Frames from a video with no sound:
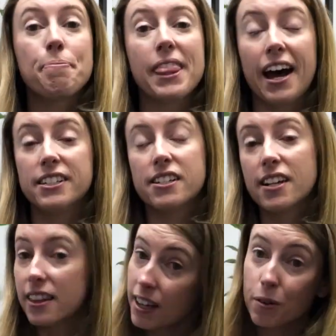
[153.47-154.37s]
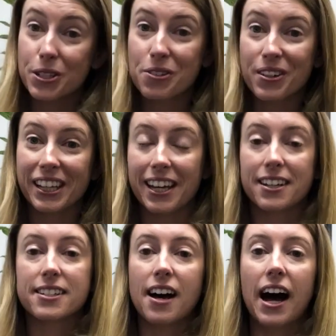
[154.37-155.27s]
And I think what's really
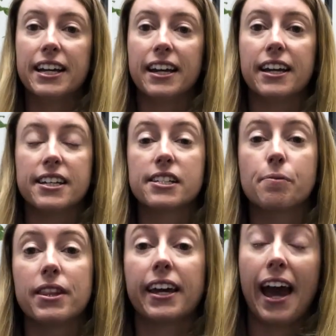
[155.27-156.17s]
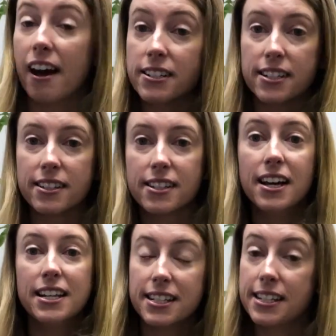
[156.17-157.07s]
exciting is with accountants
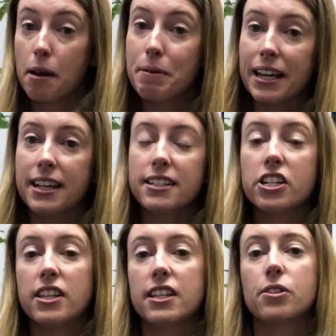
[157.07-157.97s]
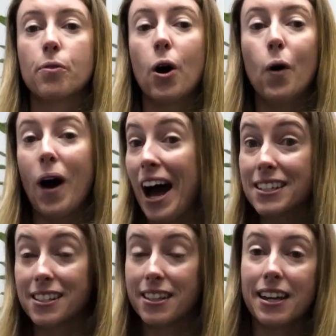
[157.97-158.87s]
stepping into this role
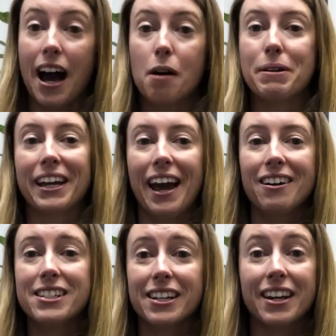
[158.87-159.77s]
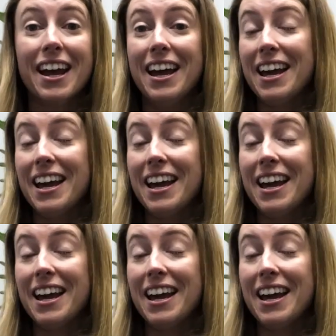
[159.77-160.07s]
as the carbon accountant,